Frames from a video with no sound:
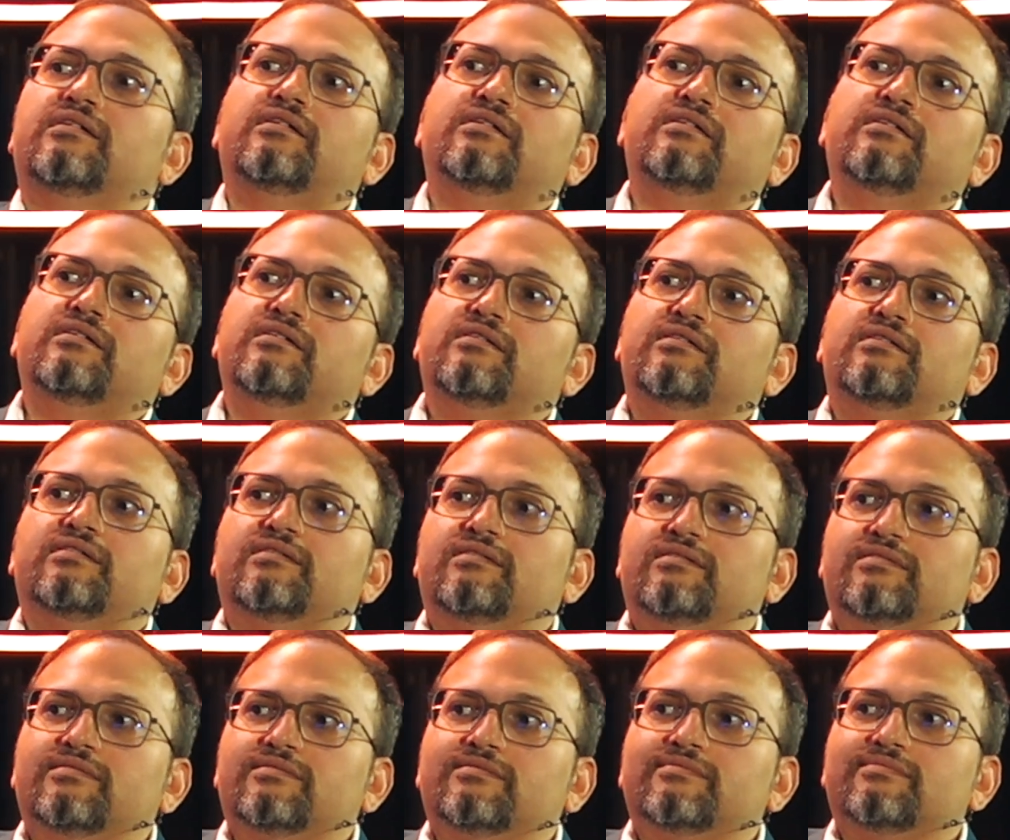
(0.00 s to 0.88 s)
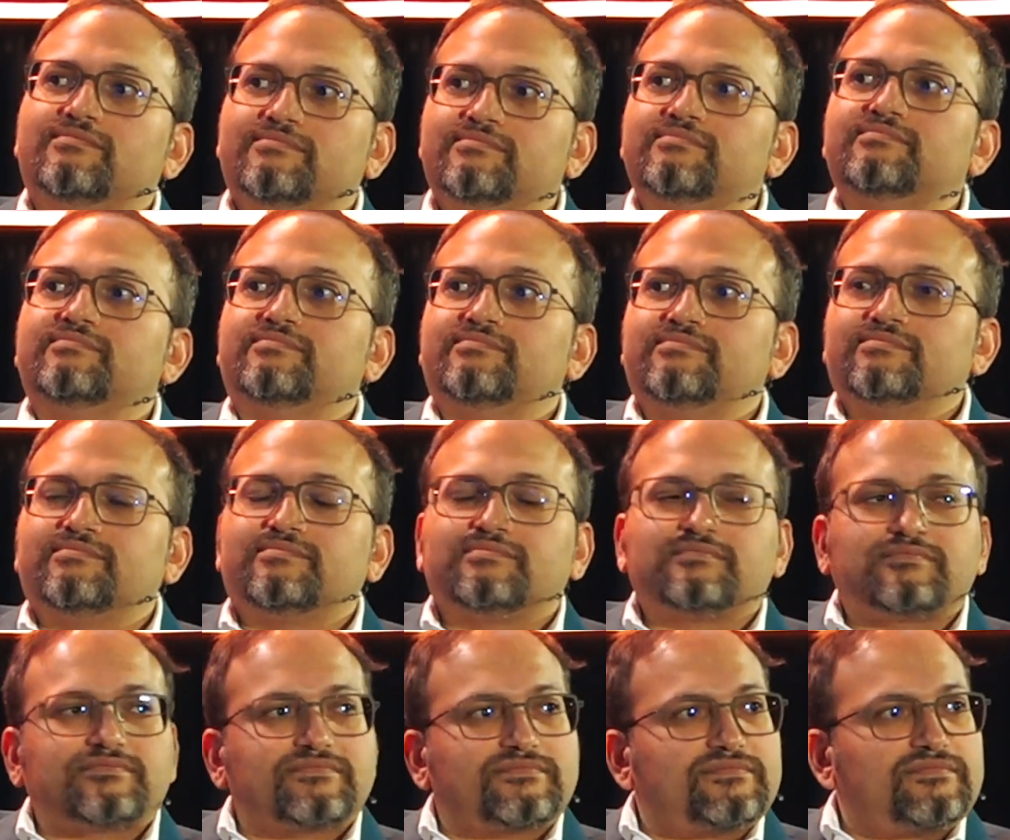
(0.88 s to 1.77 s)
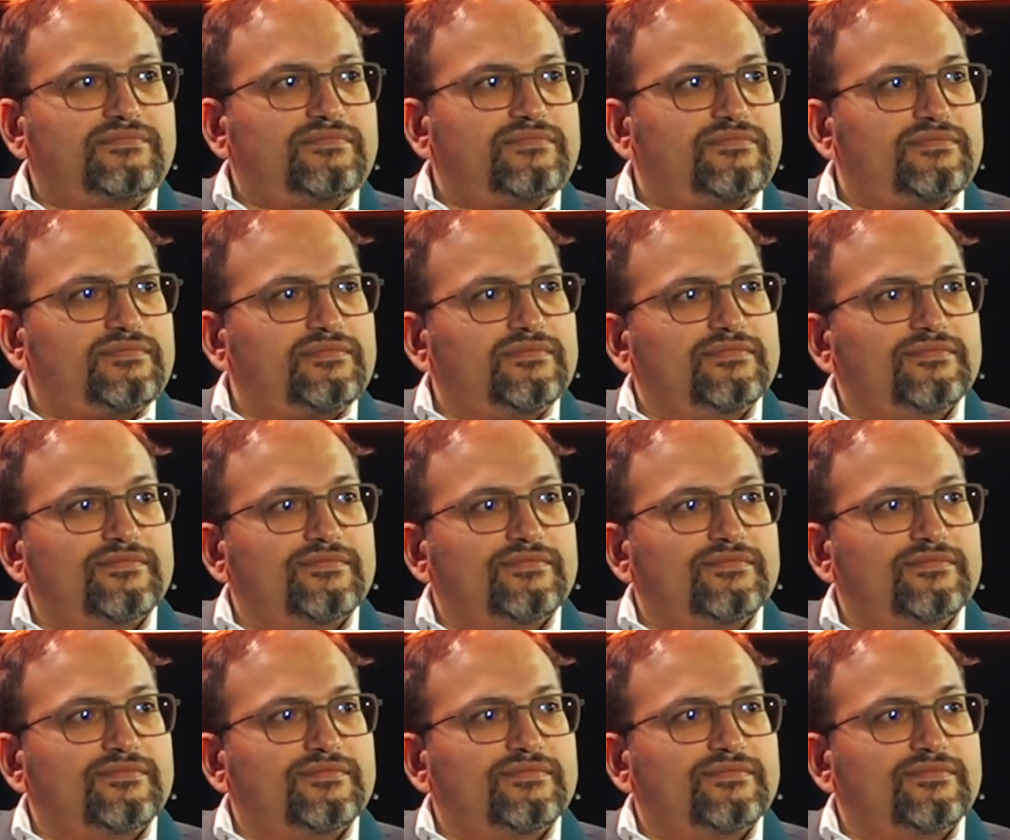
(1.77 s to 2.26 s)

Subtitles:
Brilliant. Guys, that was Hassan,